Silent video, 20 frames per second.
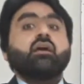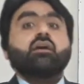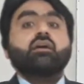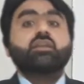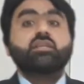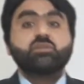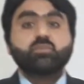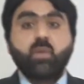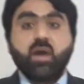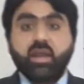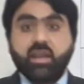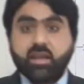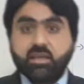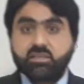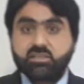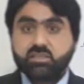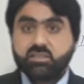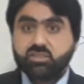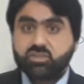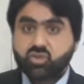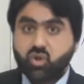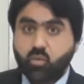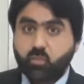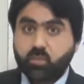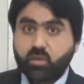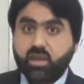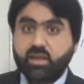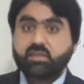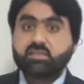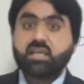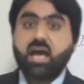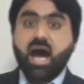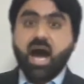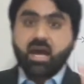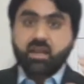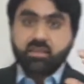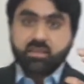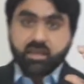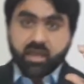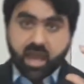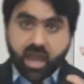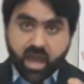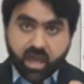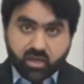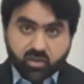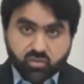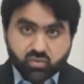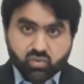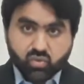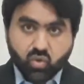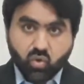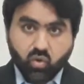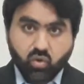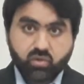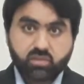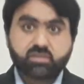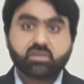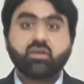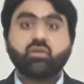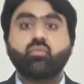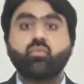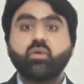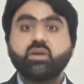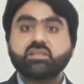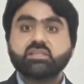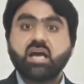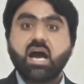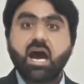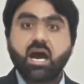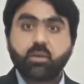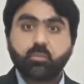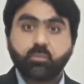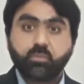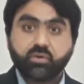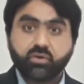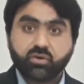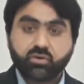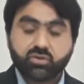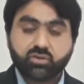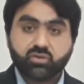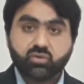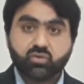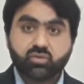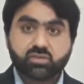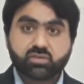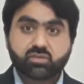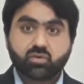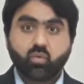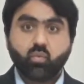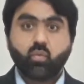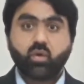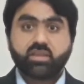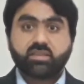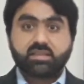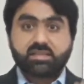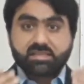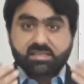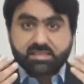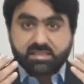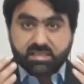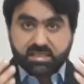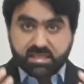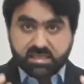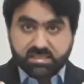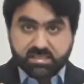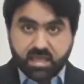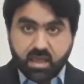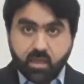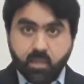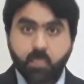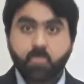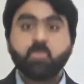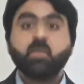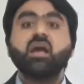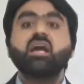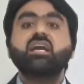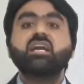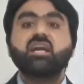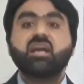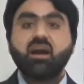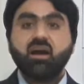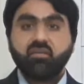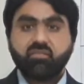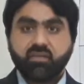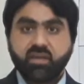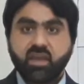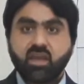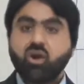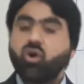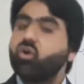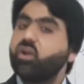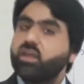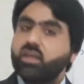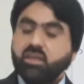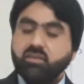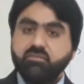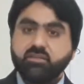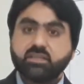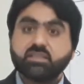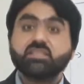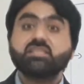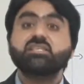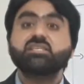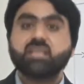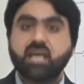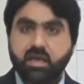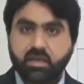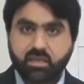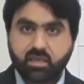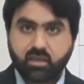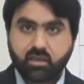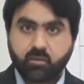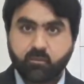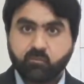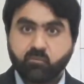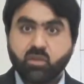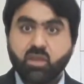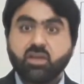Respiratory droplets are the aerosols which are produced with sneezing, coughing or even talking.